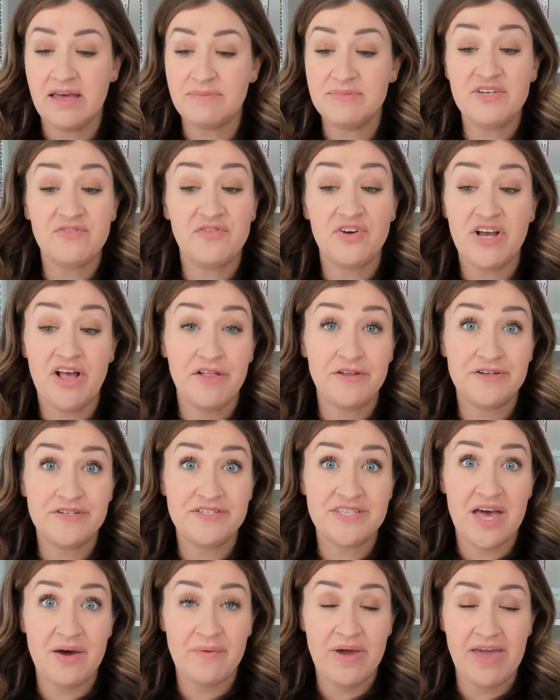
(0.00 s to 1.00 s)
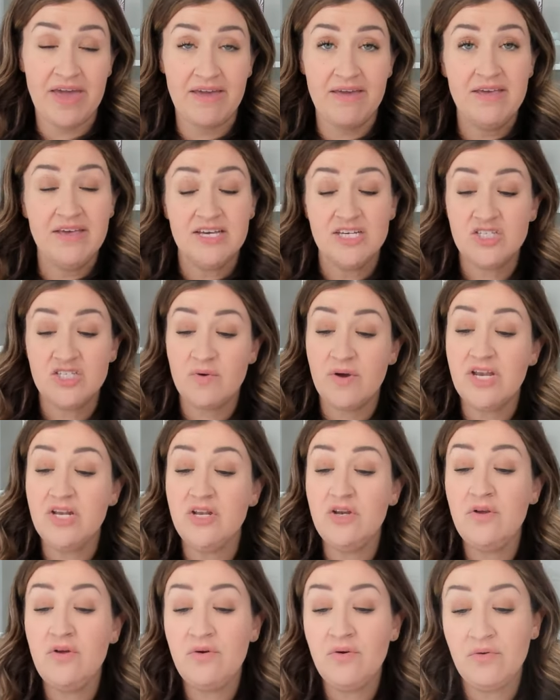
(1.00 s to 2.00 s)
different colors that way. So I
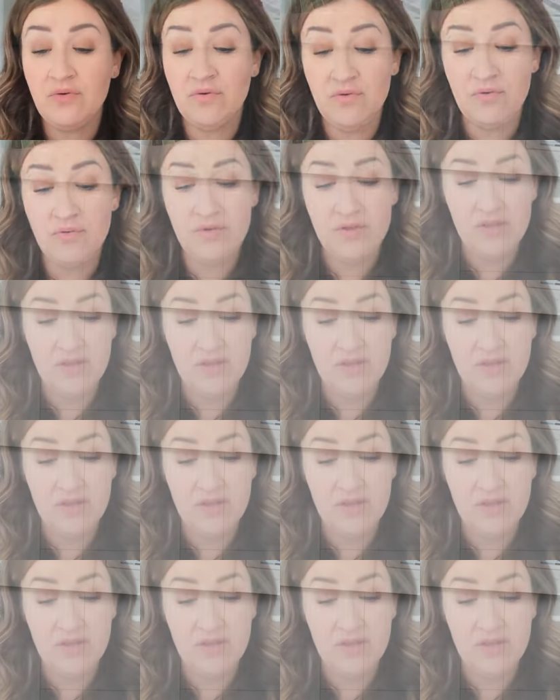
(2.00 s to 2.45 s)
knew